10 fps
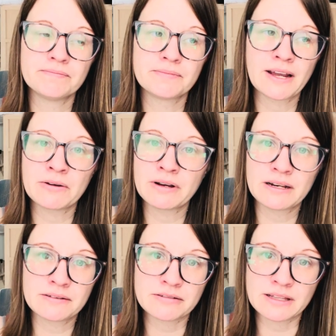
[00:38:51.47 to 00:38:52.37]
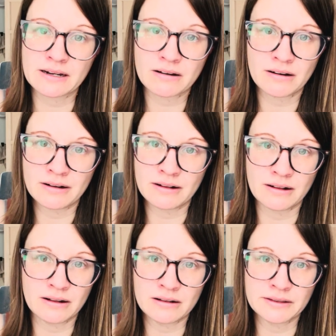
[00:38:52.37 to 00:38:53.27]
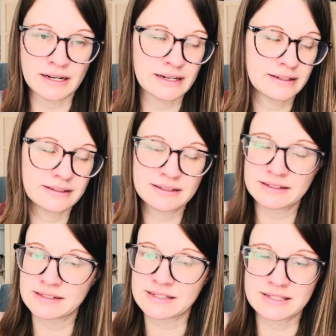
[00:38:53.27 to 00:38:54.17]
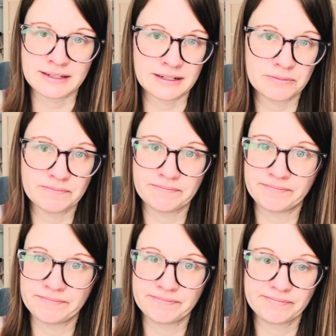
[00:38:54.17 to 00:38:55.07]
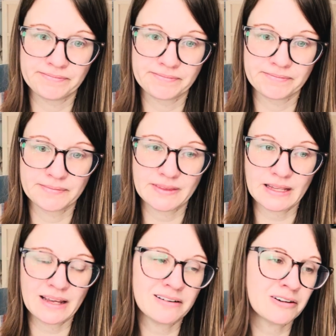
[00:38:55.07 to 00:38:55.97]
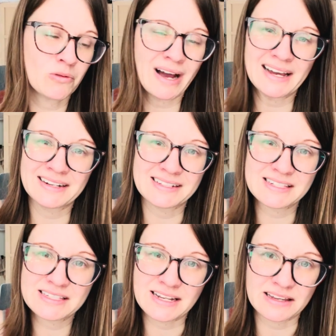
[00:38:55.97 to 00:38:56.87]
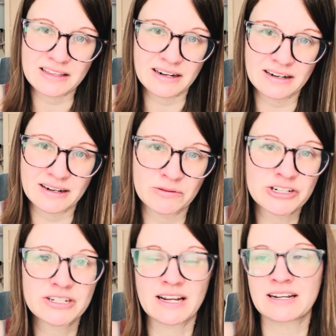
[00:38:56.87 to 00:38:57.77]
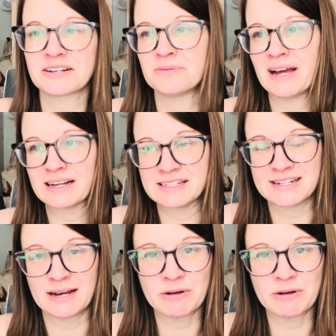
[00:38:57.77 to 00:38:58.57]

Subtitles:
I waited for that call all night. I didn't sleep. I don't know why I didn't stay there. I wish I could go back in time.